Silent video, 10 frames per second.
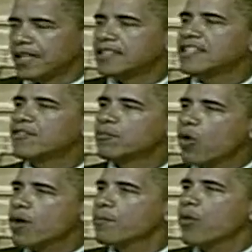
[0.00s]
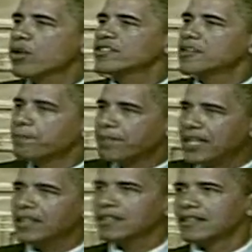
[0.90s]
it is even more important to
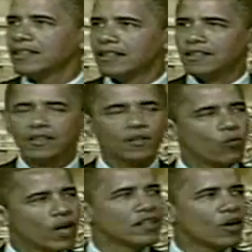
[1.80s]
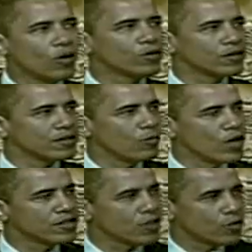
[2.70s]
build one's own,
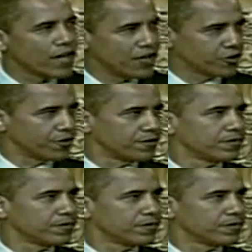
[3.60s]
one's own nation.